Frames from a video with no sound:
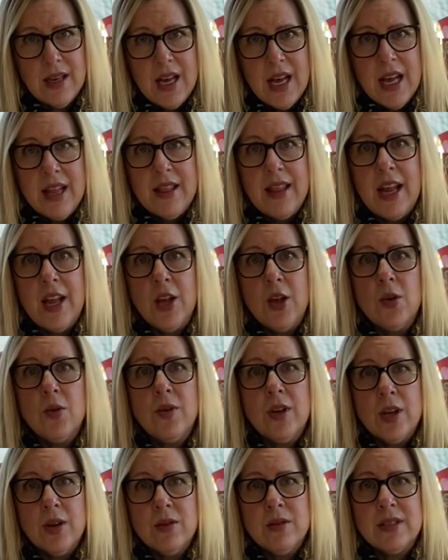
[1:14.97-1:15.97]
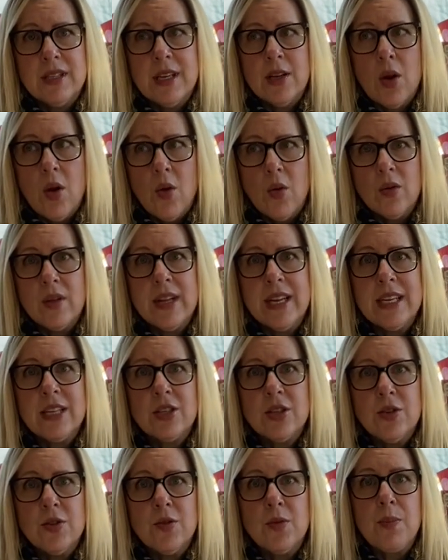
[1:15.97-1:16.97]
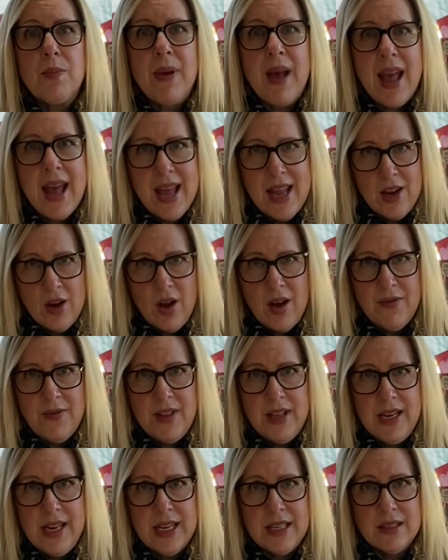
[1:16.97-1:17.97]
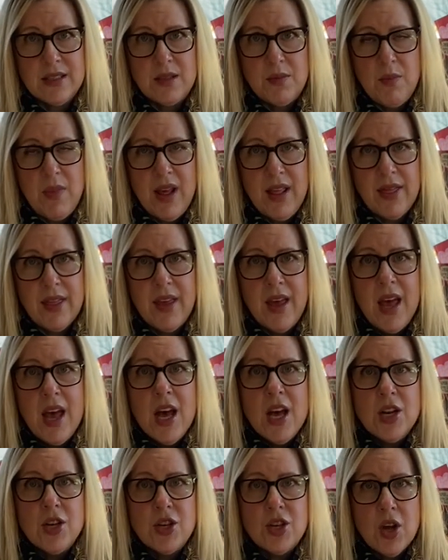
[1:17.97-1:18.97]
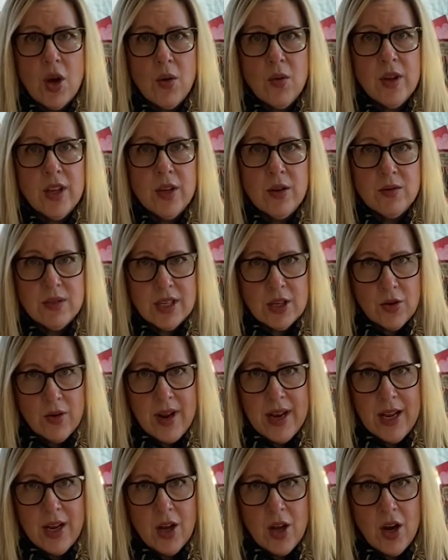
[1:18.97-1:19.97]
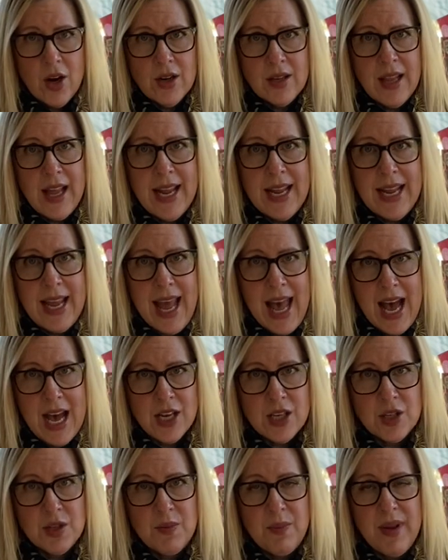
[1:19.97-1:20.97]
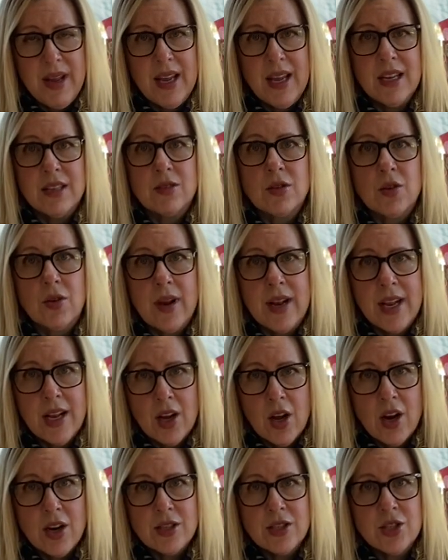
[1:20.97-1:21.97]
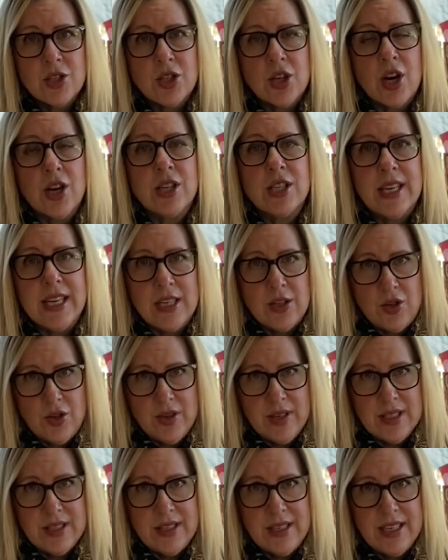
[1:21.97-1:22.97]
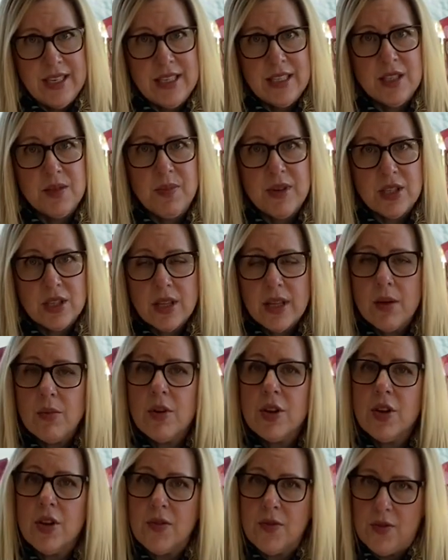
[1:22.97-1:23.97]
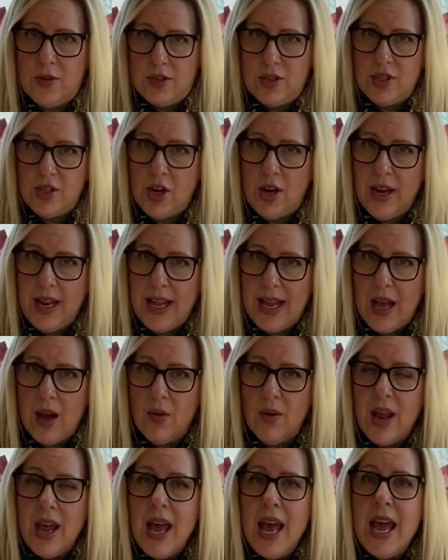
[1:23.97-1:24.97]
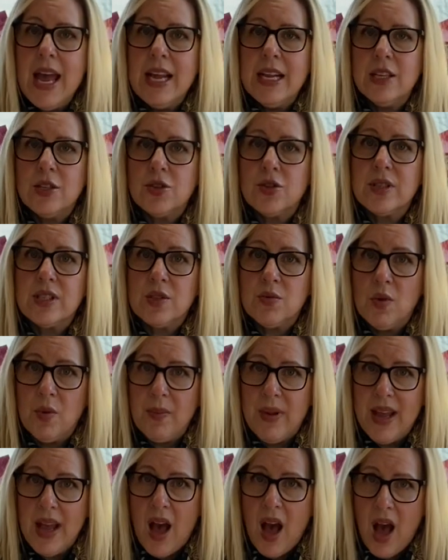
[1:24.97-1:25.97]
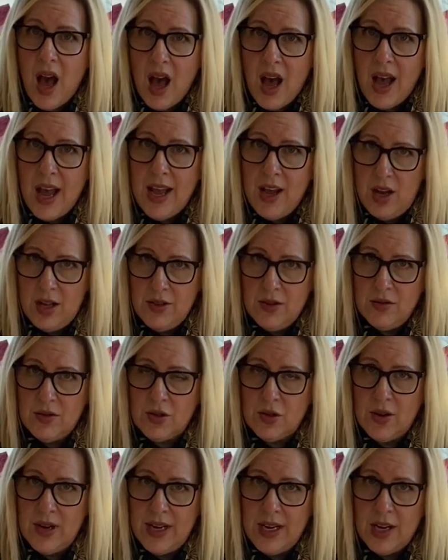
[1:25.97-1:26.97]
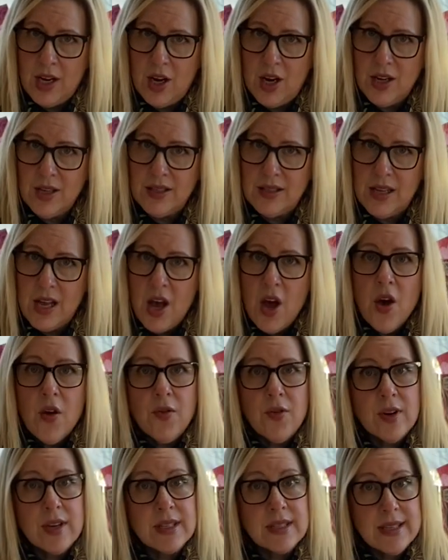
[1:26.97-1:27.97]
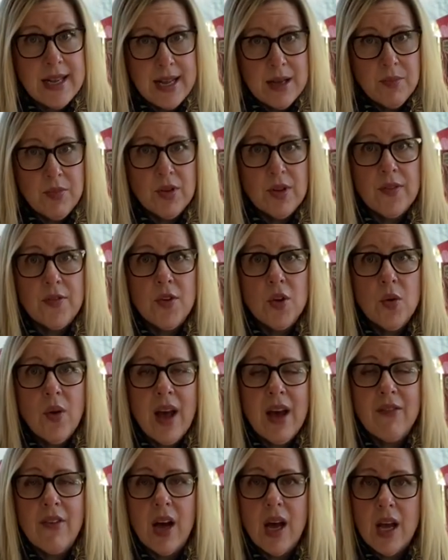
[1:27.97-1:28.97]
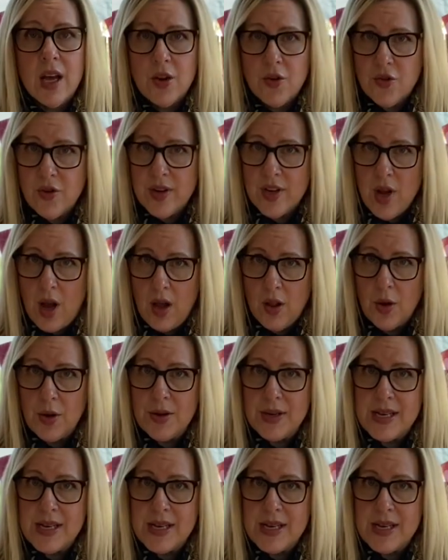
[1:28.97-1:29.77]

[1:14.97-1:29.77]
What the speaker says: that you use it only to pay it off the next month. Don't use a credit card like cash, because credit cards charge interest, and especially when you're first starting out, interest will be high on those credit cards. For example, if you have $100